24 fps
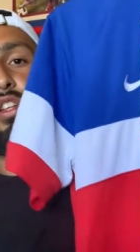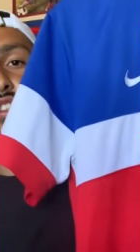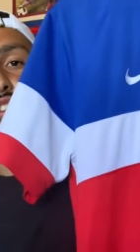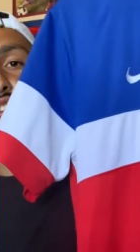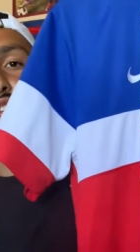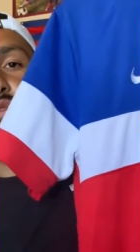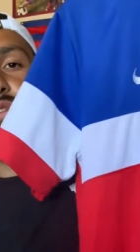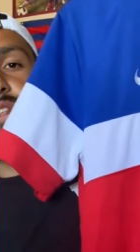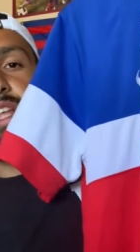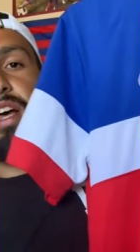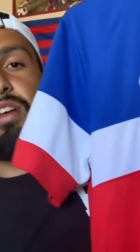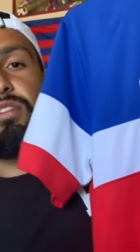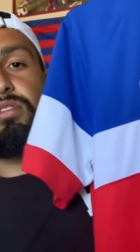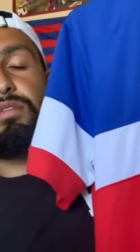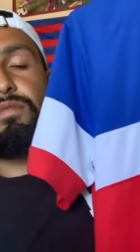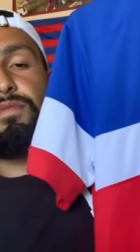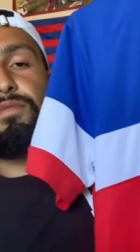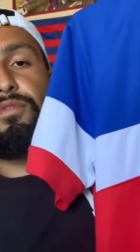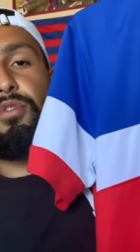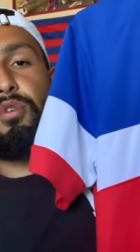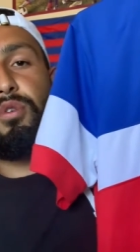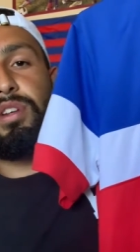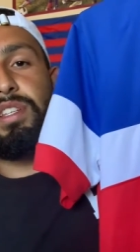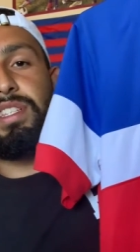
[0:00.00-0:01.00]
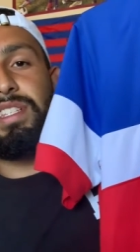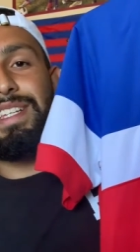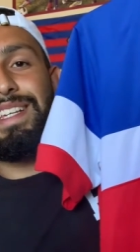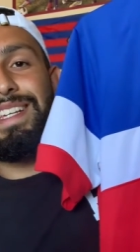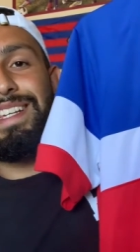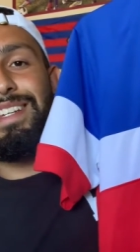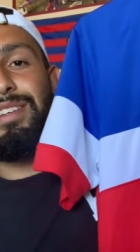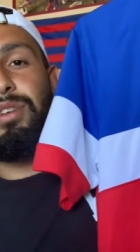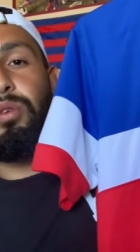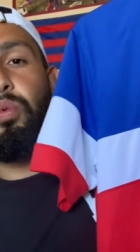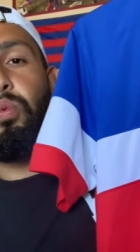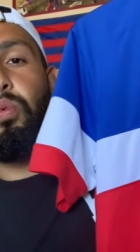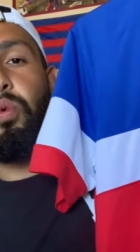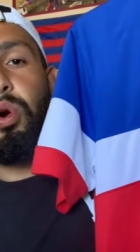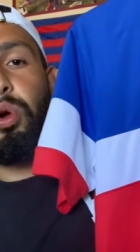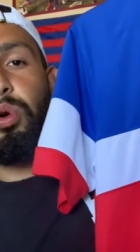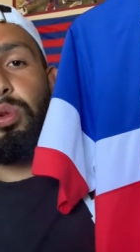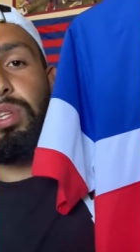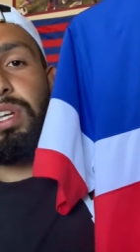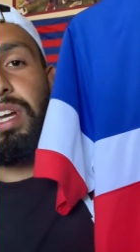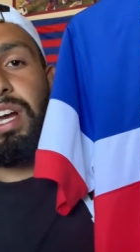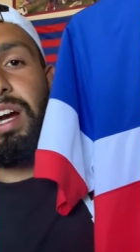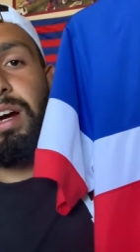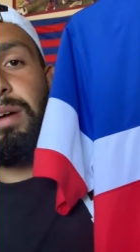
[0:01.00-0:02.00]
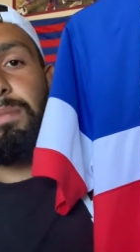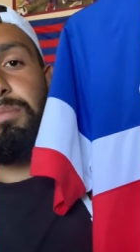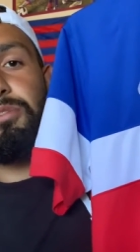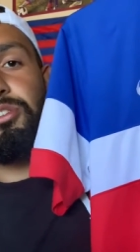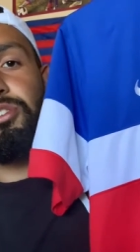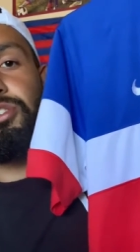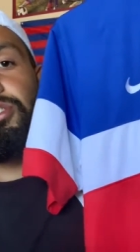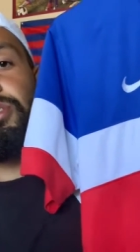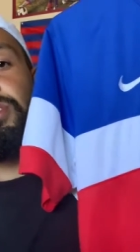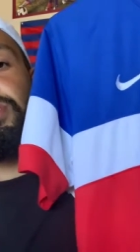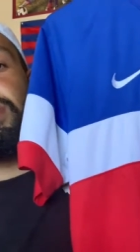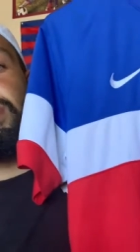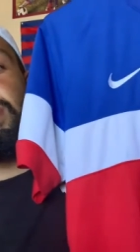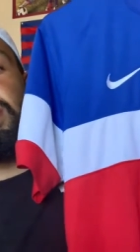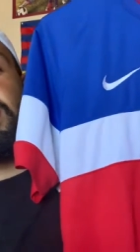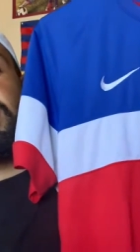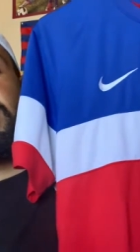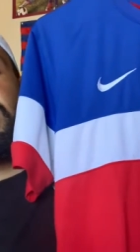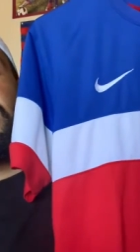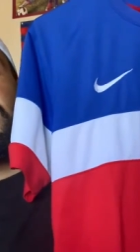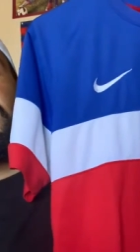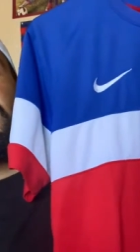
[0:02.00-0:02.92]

2014 World Cup jersey.